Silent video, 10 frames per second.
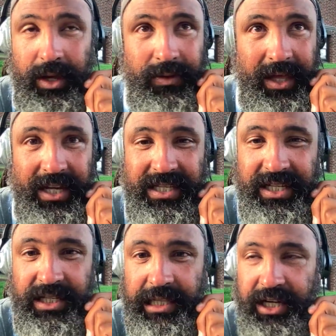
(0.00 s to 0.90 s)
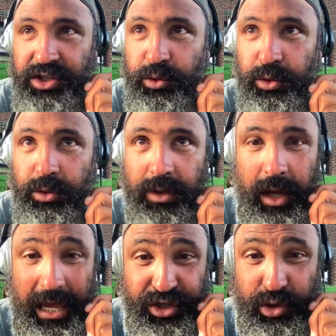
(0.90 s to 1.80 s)
That is intellectual,
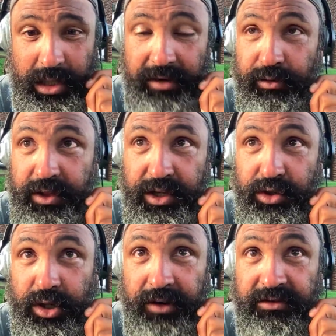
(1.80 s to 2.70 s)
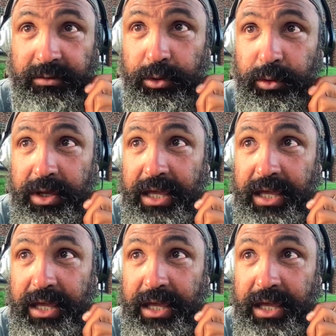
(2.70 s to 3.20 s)
at your level, that you're comfortable with,